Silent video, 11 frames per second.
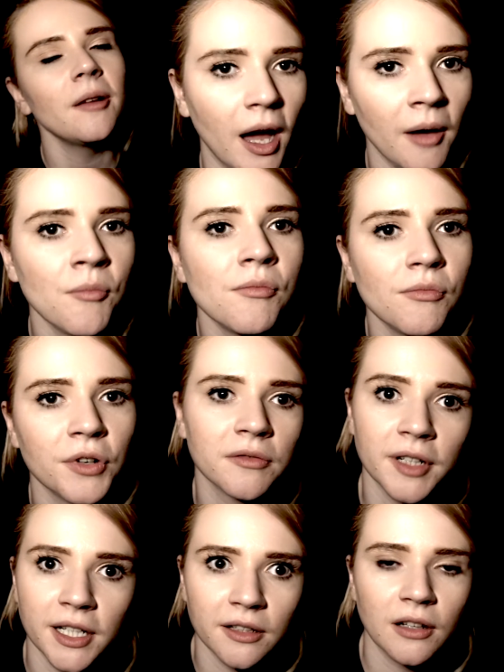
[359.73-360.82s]
I'm with a
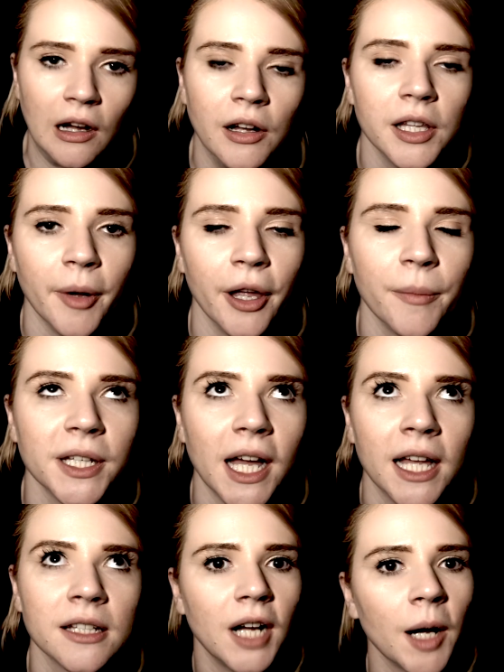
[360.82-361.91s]
really good guy at the moment
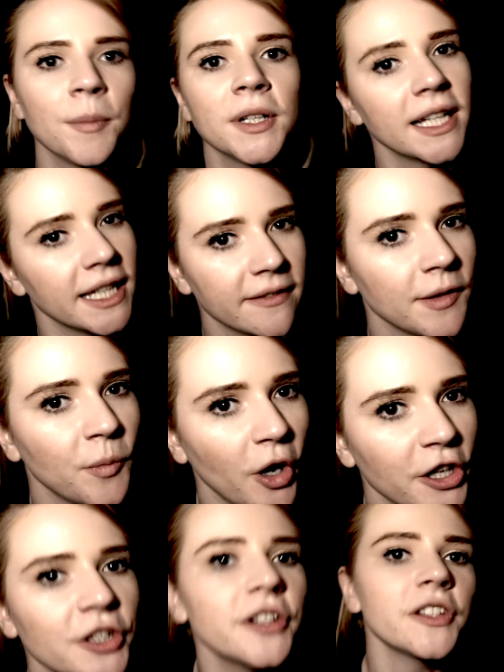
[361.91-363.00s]
and I believe in what
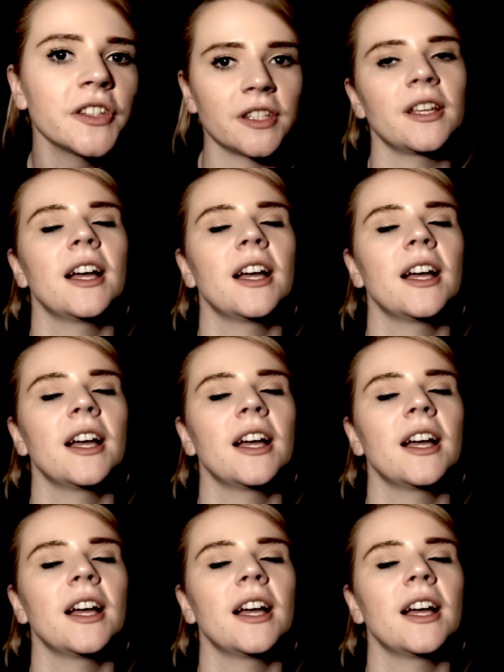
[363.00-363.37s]
he does.